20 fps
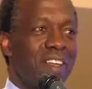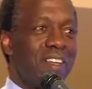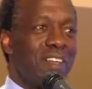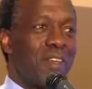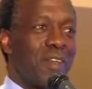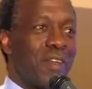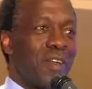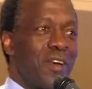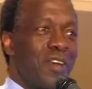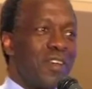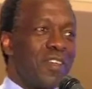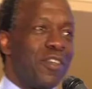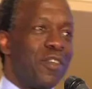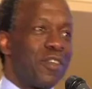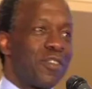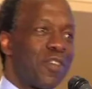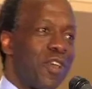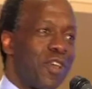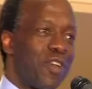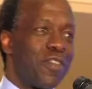you
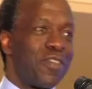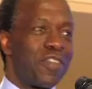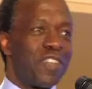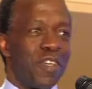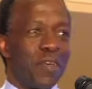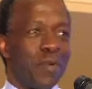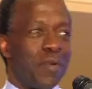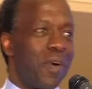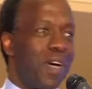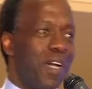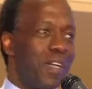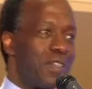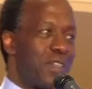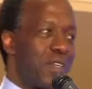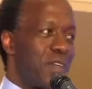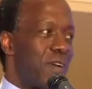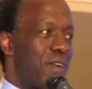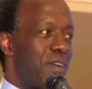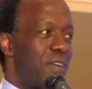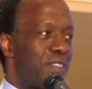sort of think,
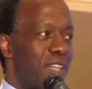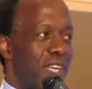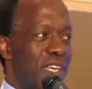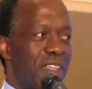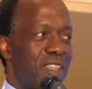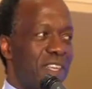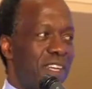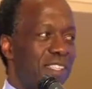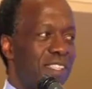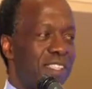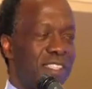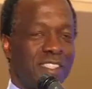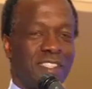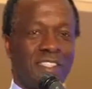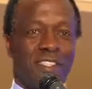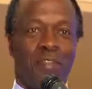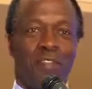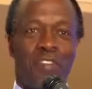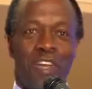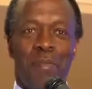well,
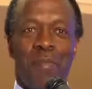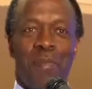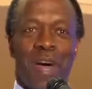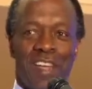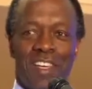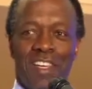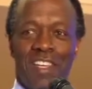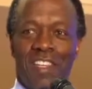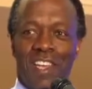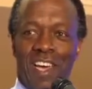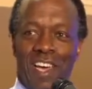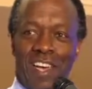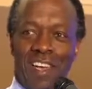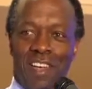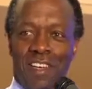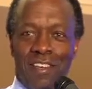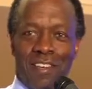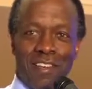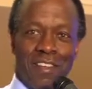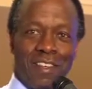there's free money there,
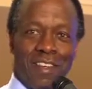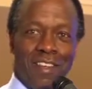and